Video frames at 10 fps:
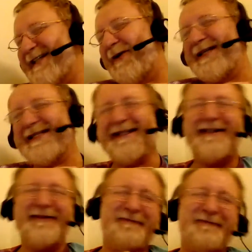how I see
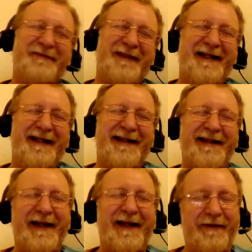it. The
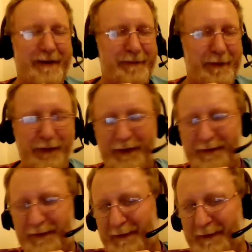life can be
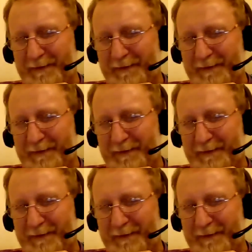beautiful.